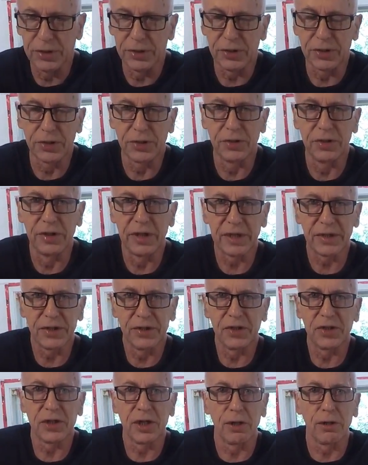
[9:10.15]
that's
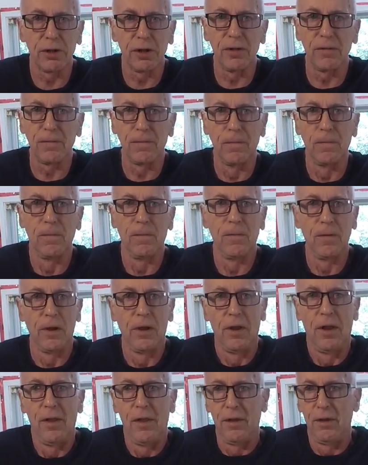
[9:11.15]
necessary
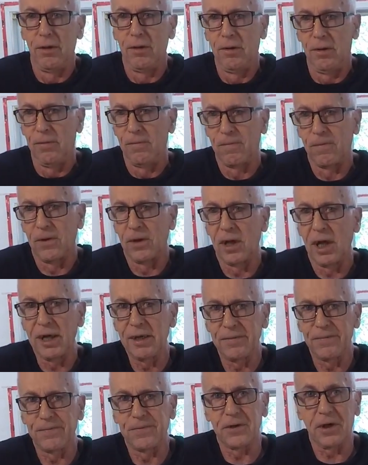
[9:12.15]
for
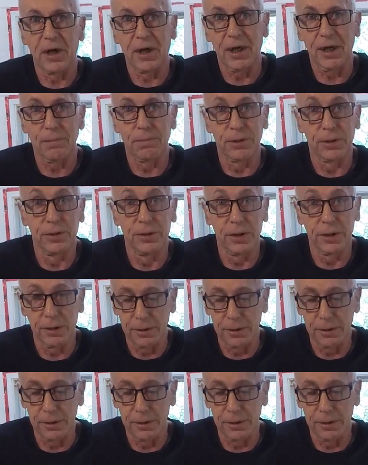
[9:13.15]
life to happen, you